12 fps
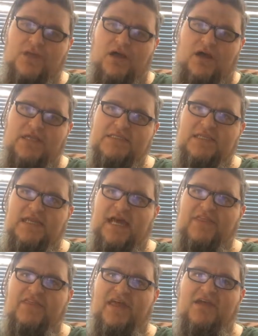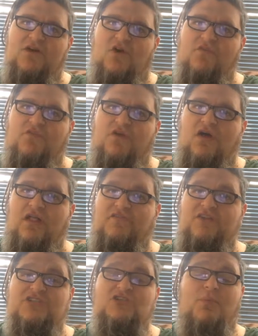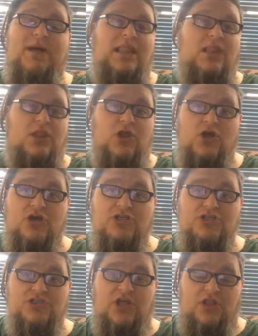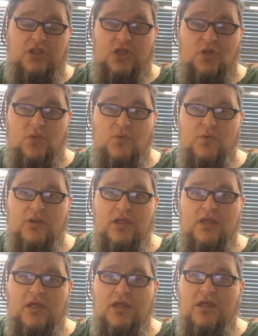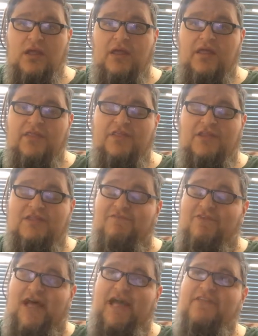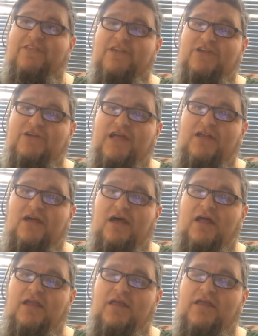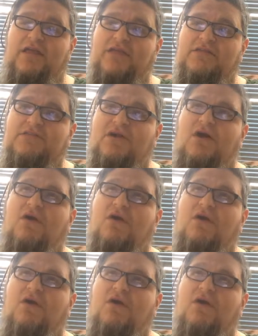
honestly, I think overall, if you just go by looks alone, the Leviathan Dreadnought is